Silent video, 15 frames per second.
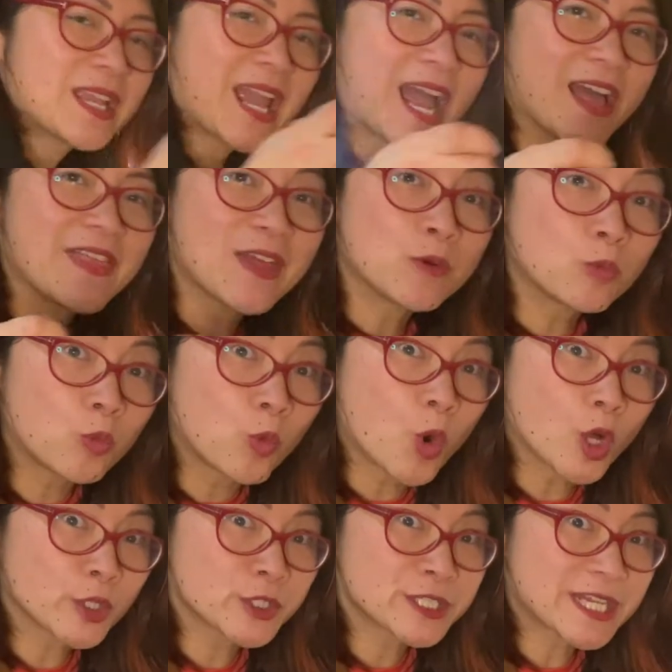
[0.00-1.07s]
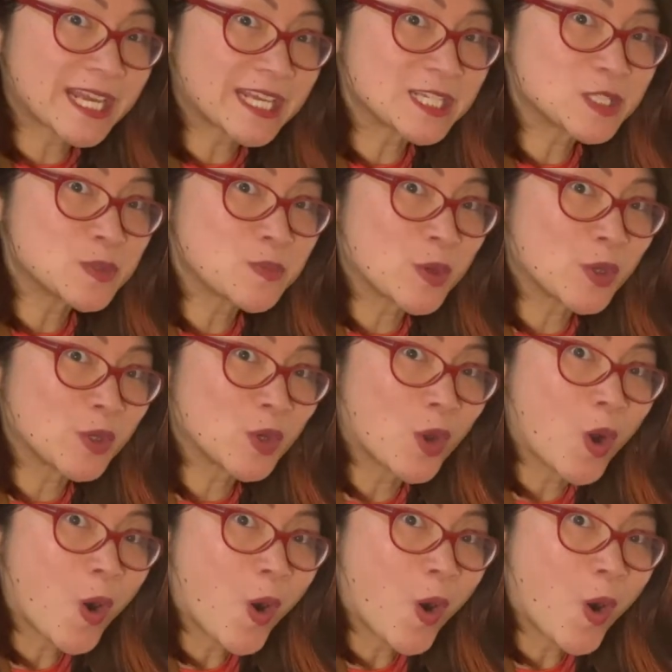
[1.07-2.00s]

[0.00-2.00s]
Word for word: and then one teaspoon